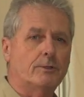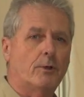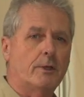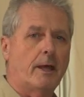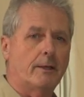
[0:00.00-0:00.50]

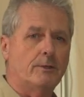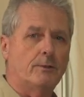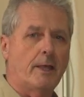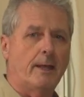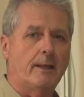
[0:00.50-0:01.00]
show you how to
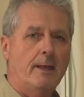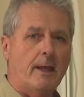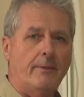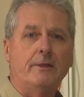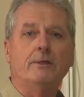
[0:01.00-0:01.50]
do that,
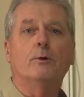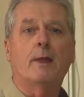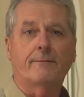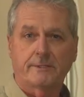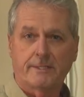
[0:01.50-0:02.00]
and then you don't
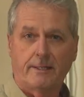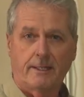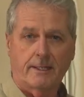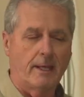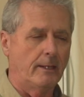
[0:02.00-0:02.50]
have to set
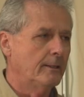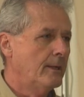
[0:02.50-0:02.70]
it again.